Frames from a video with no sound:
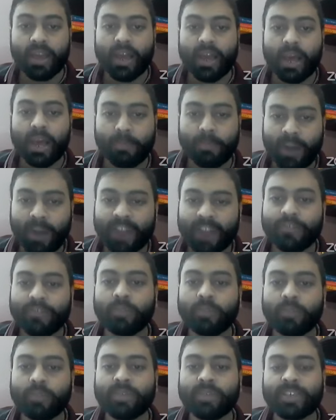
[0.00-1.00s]
Apart
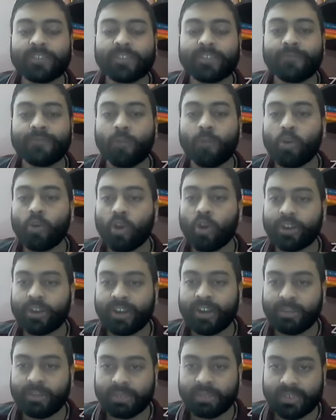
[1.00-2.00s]
from these four
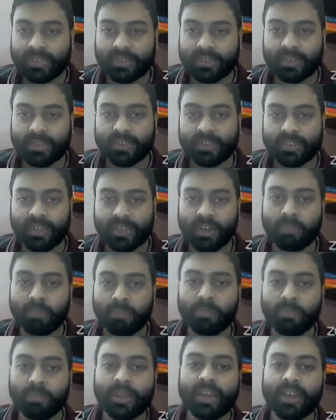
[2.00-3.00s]
ordinary businesses, the
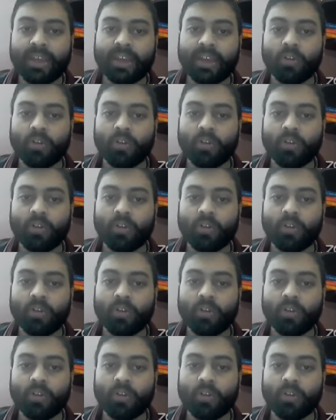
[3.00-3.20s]
company can